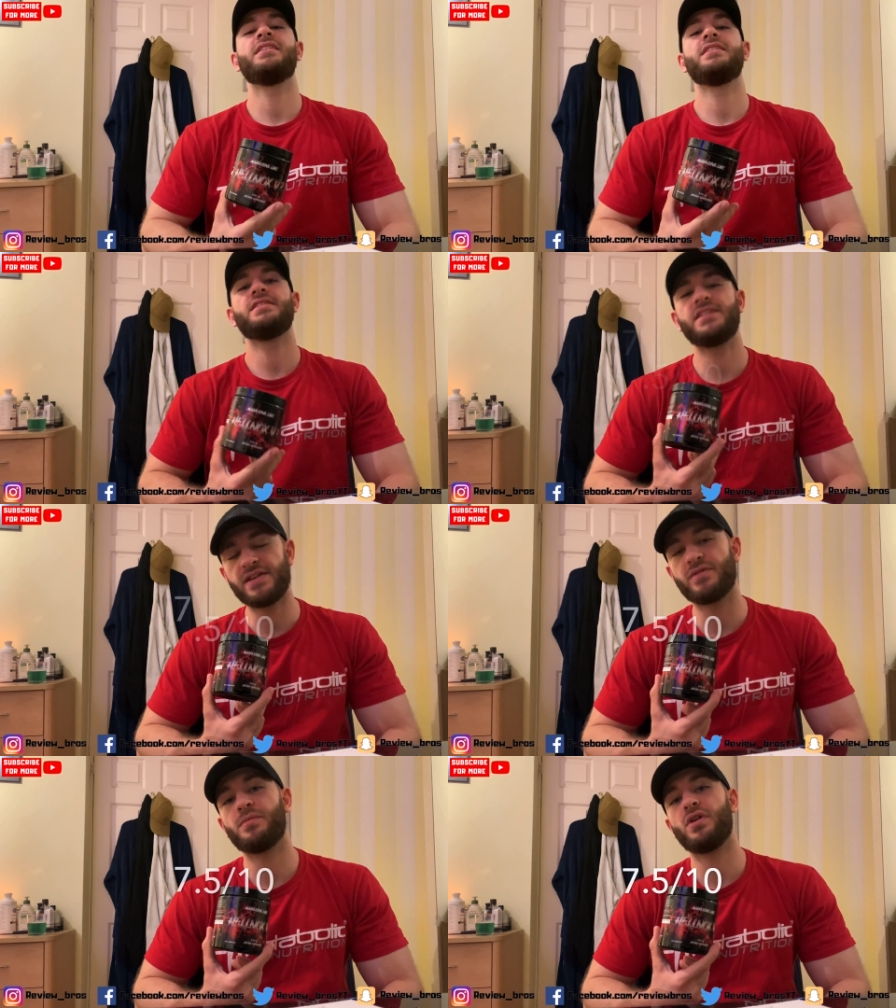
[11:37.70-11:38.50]

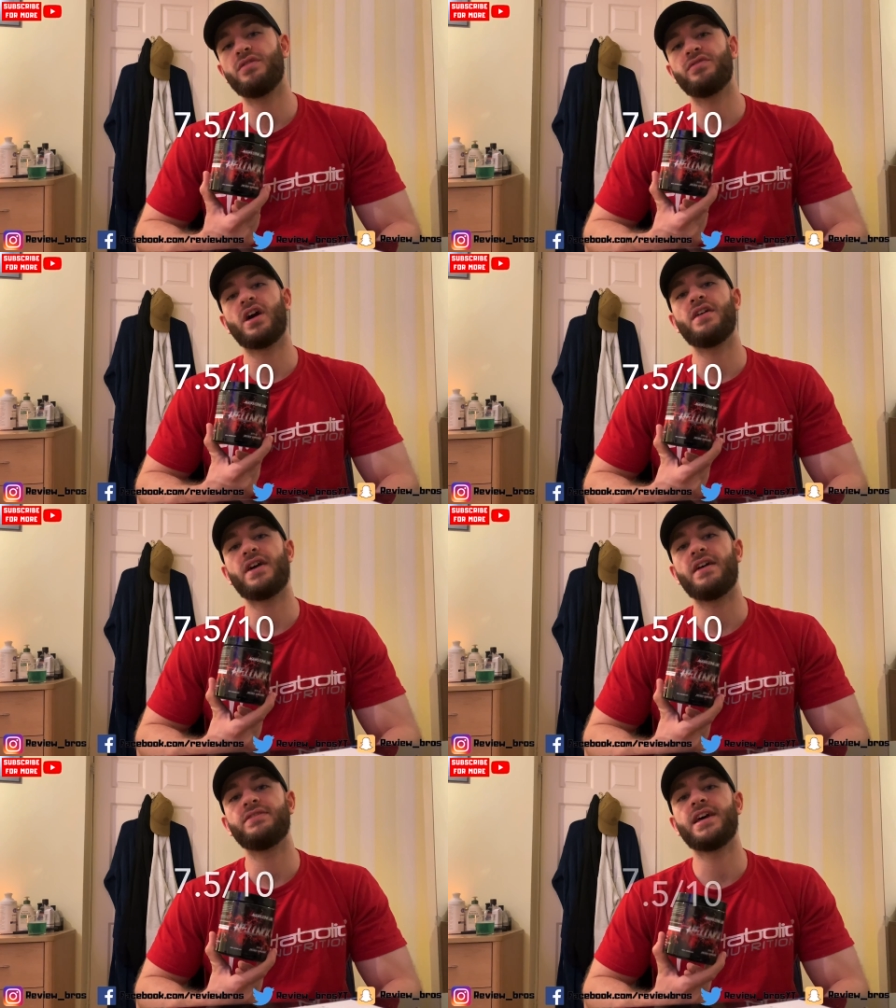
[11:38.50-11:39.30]
7.5
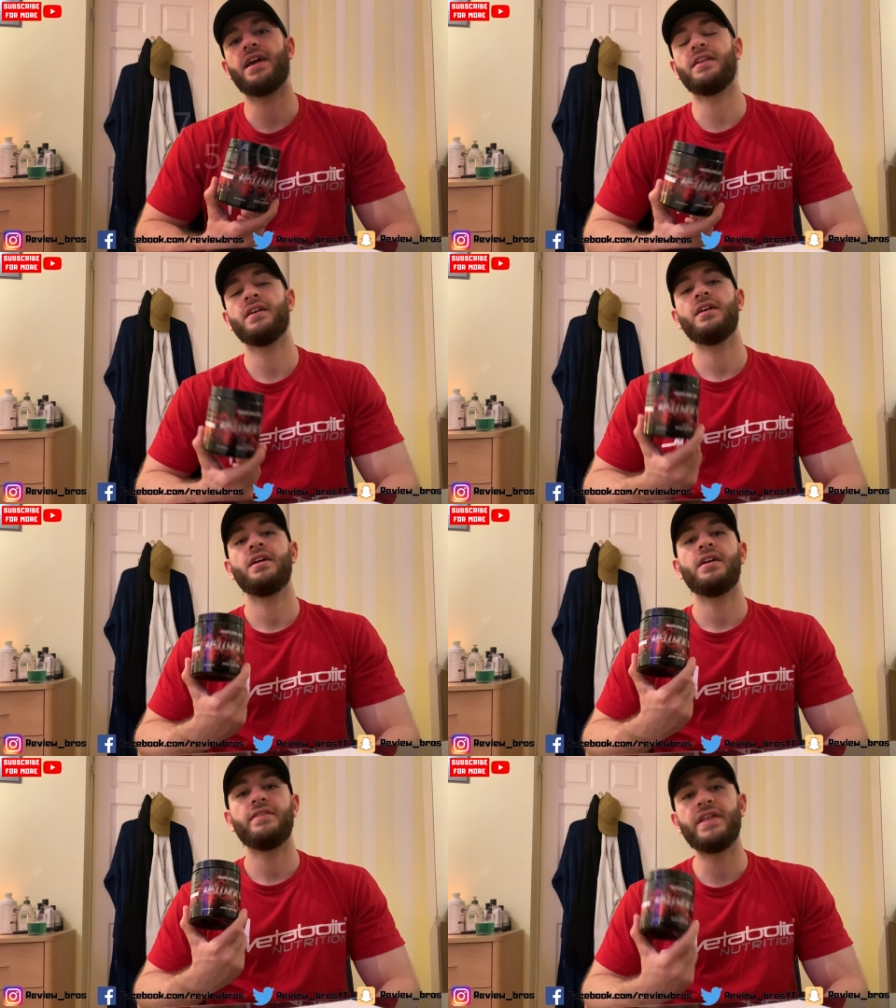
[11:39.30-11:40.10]
out of 10.
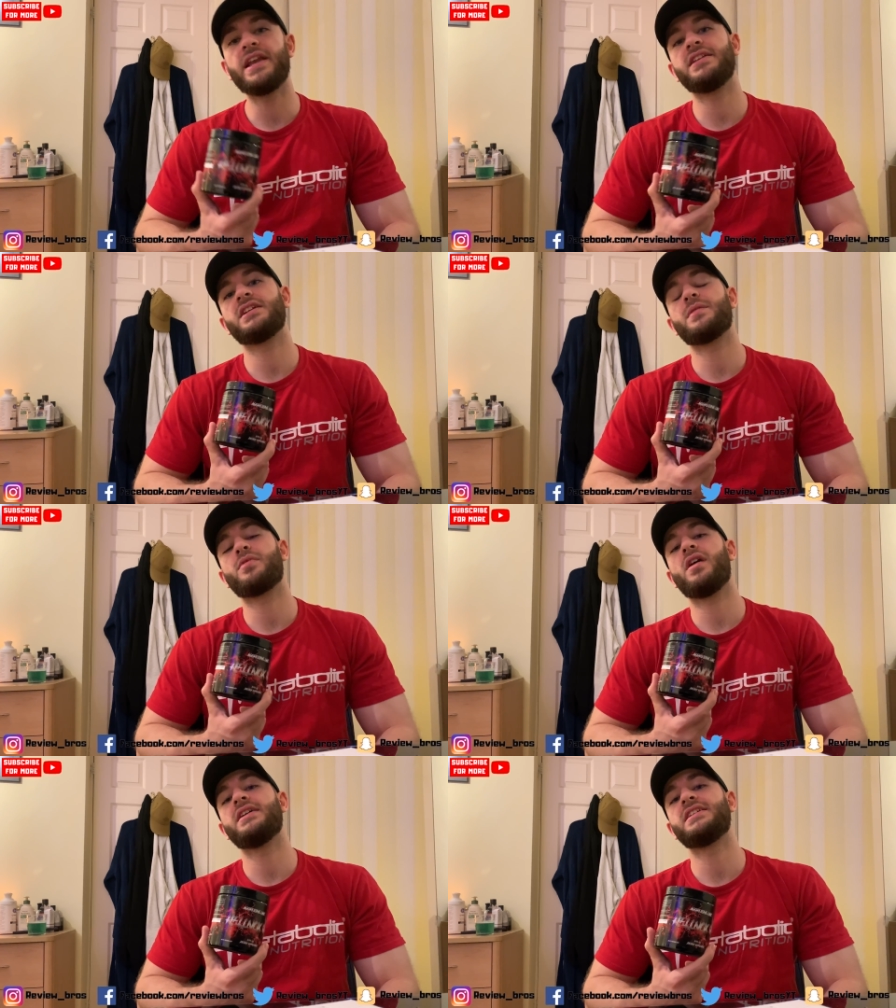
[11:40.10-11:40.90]
Then into the
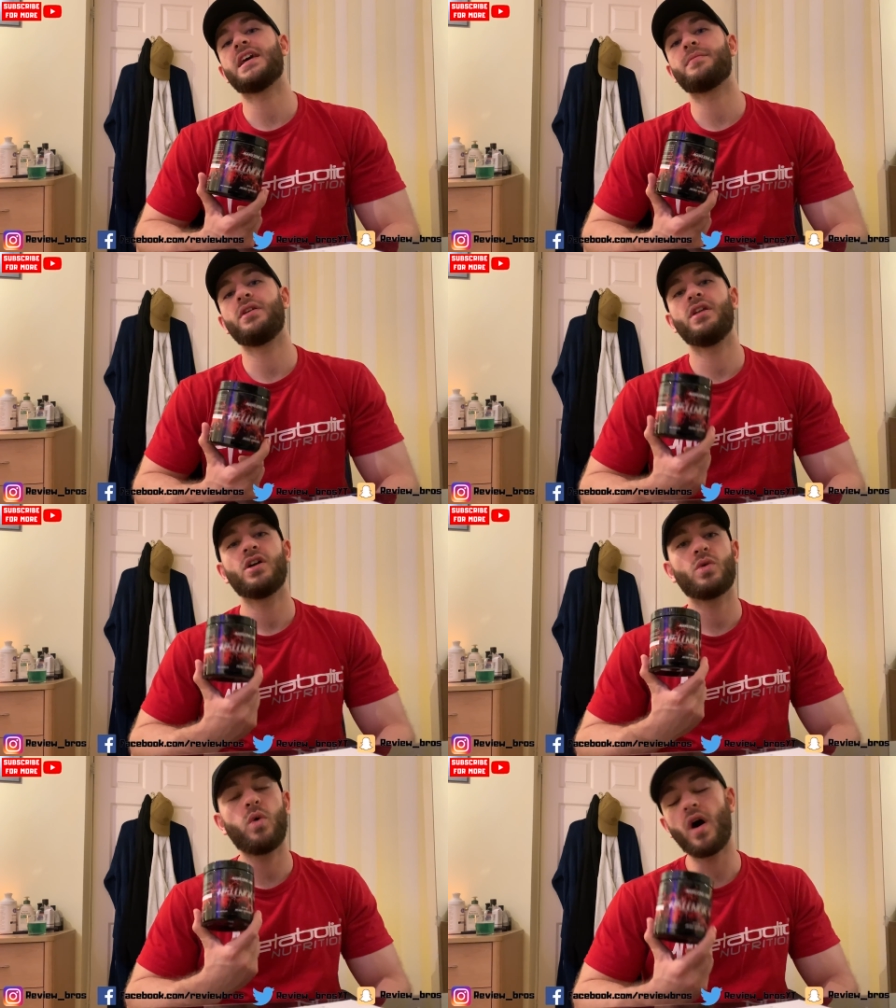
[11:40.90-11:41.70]
price segment,
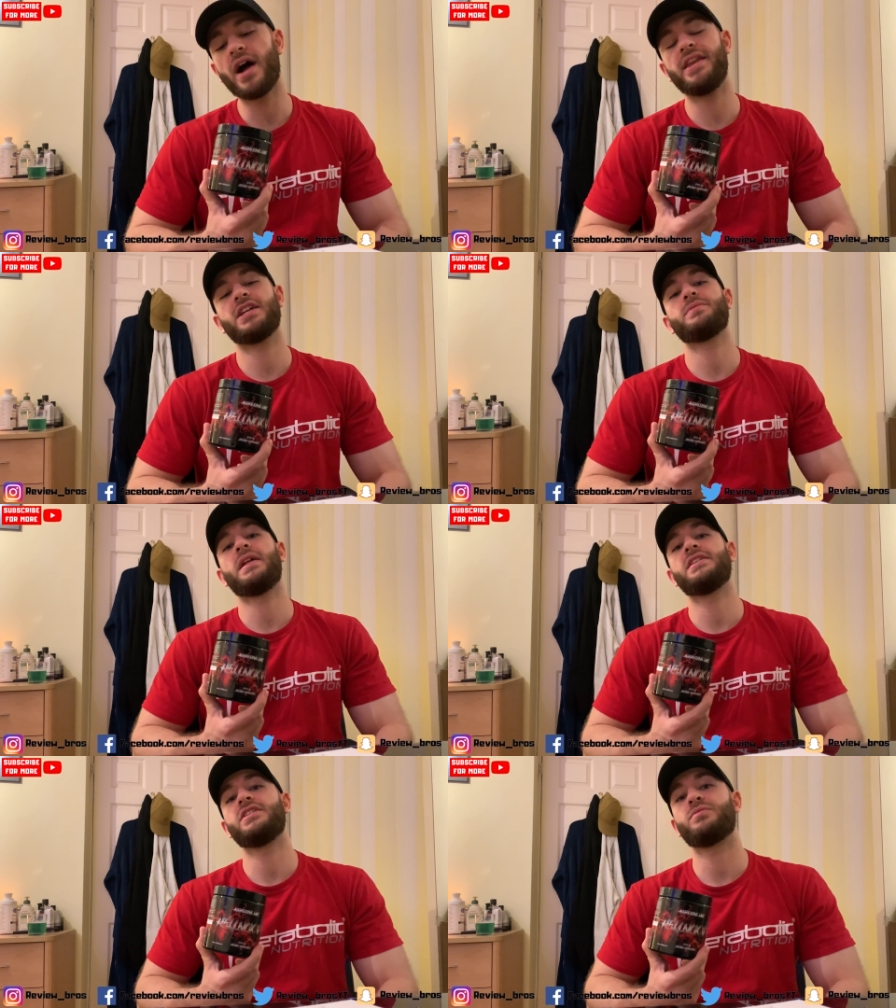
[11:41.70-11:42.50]
quite an
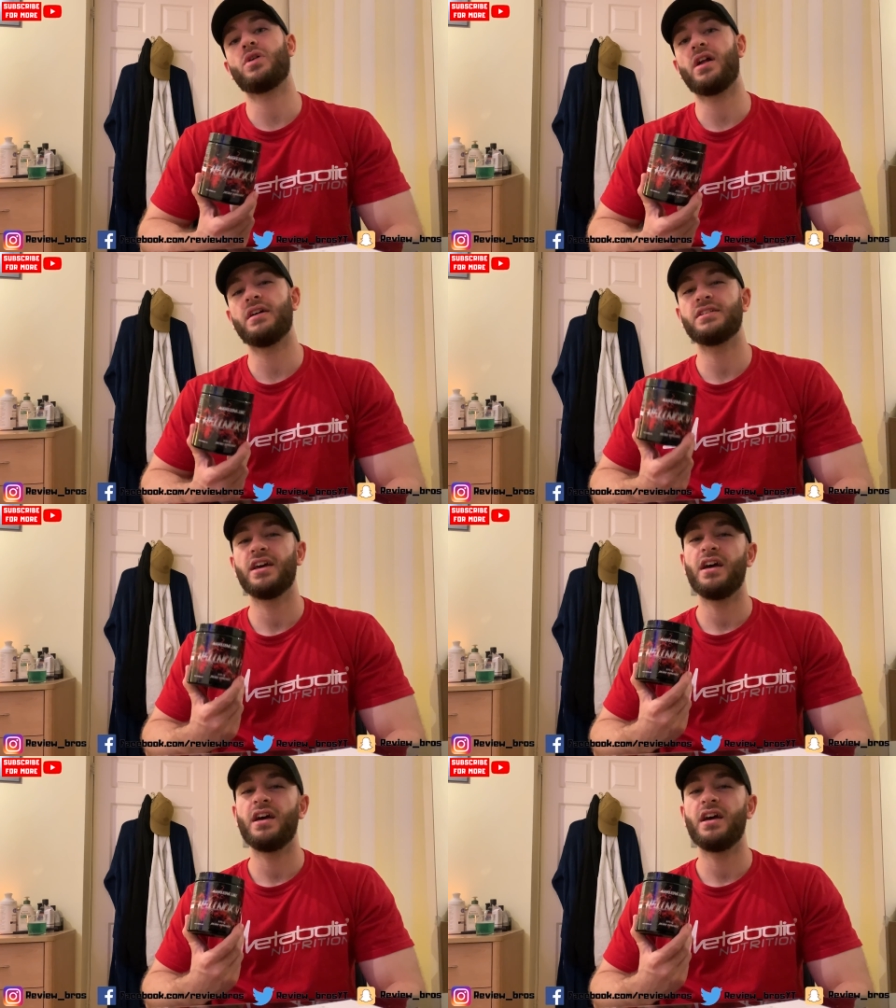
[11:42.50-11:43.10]
expensive product,